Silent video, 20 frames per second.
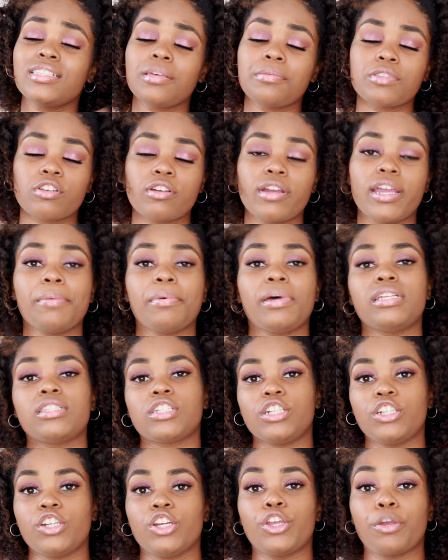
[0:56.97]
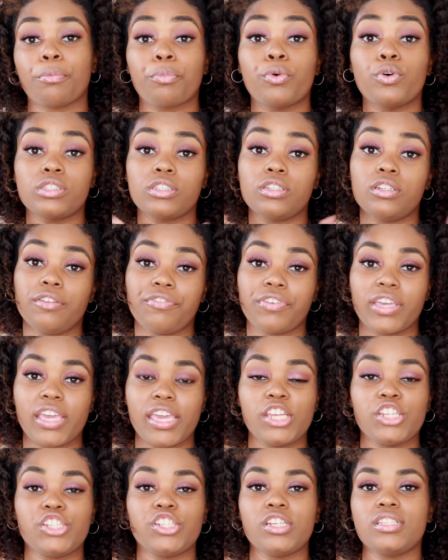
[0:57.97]
Subscribe and turn on your post
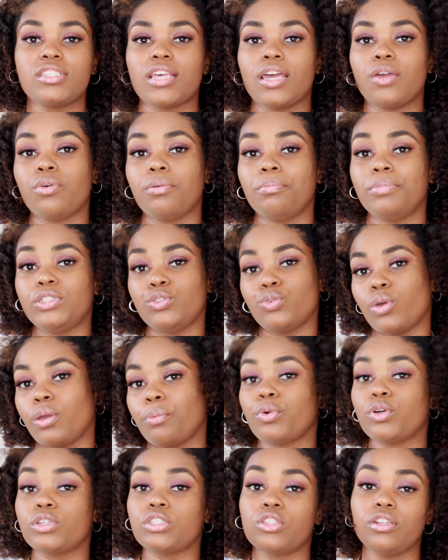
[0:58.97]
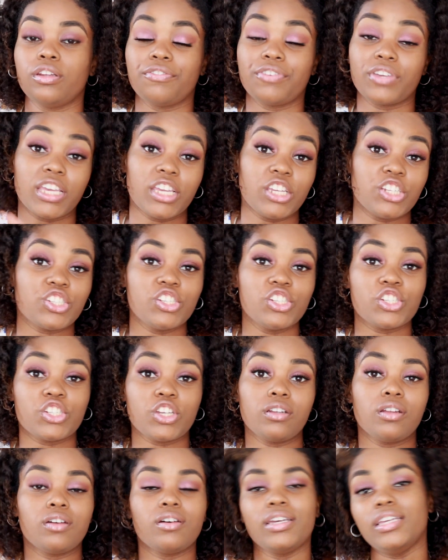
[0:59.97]
notifications. I will be doing post notification
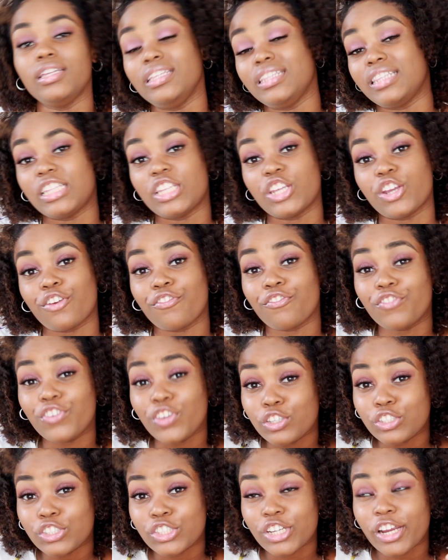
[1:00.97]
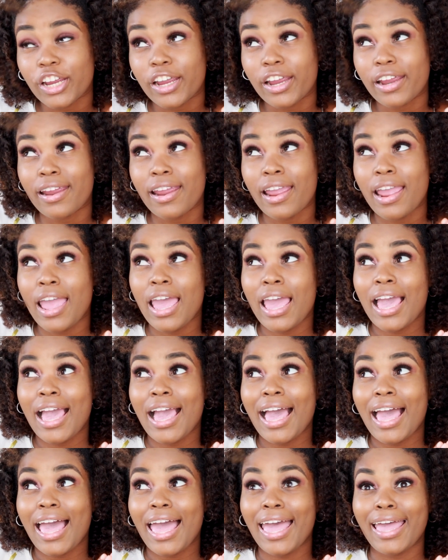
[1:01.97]
shout out in the near future.
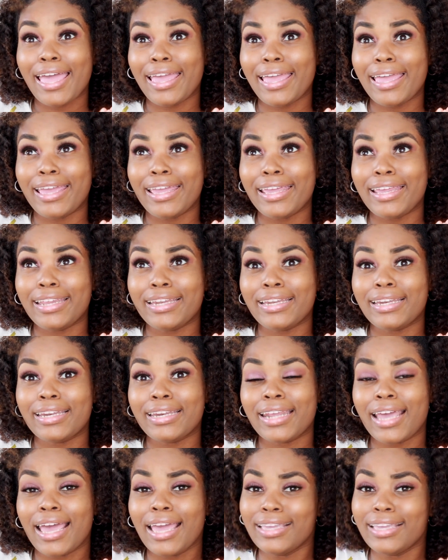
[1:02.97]
And